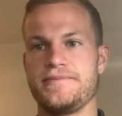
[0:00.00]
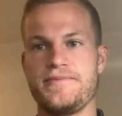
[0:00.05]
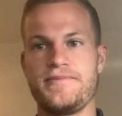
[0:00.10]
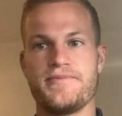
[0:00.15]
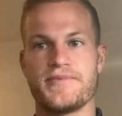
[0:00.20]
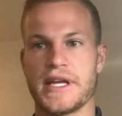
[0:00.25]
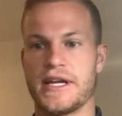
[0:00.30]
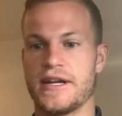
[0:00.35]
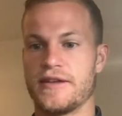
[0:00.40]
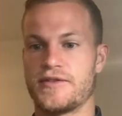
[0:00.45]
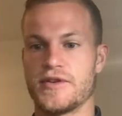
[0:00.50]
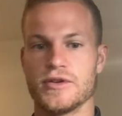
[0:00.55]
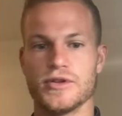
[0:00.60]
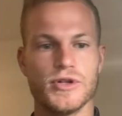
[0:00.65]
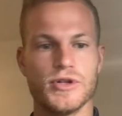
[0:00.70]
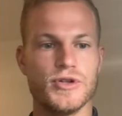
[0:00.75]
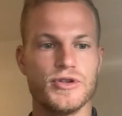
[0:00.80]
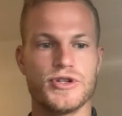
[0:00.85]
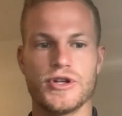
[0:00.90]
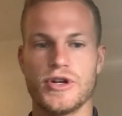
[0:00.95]
And if you
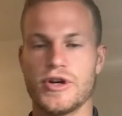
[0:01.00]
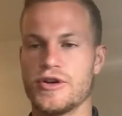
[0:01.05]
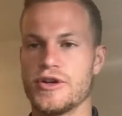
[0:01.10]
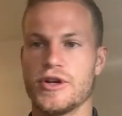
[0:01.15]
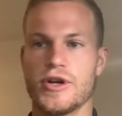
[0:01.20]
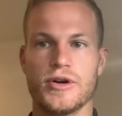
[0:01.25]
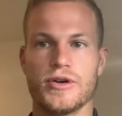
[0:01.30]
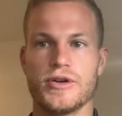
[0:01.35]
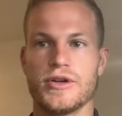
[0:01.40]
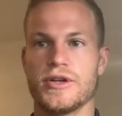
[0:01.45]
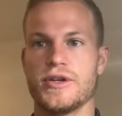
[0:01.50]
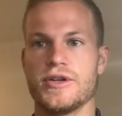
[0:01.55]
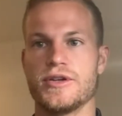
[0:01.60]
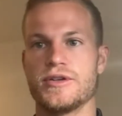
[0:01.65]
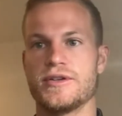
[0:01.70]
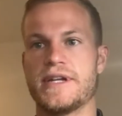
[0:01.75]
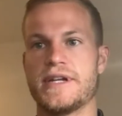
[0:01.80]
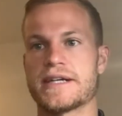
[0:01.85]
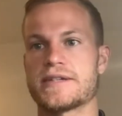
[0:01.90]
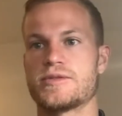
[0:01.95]
lose,
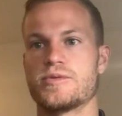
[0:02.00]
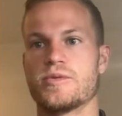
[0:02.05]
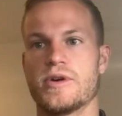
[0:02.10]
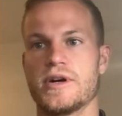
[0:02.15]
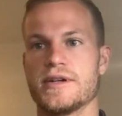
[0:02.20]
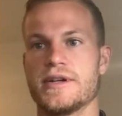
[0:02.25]
next one.